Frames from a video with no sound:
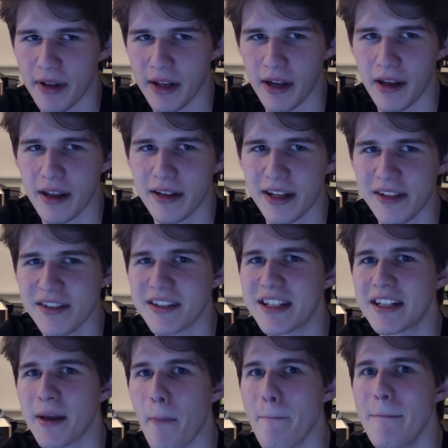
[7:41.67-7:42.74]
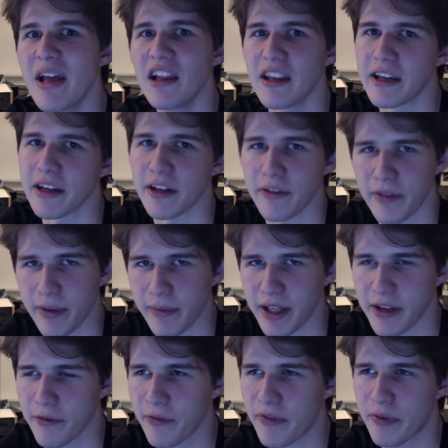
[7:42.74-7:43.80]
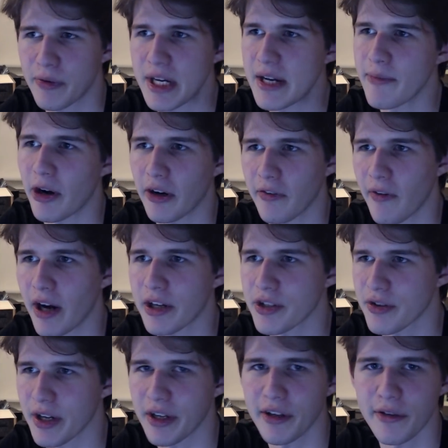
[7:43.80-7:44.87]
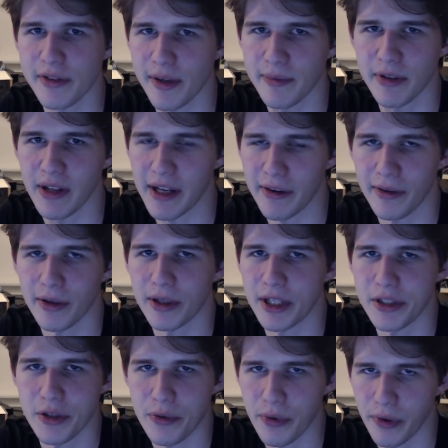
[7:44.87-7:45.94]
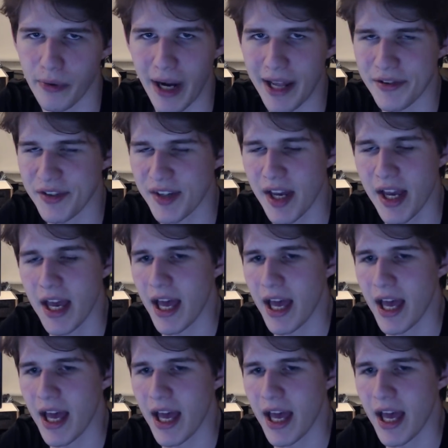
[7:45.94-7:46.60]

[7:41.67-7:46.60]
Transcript: It doesn't need a million of them. Like 3Dmark Firestrike goes up to like 32 threads.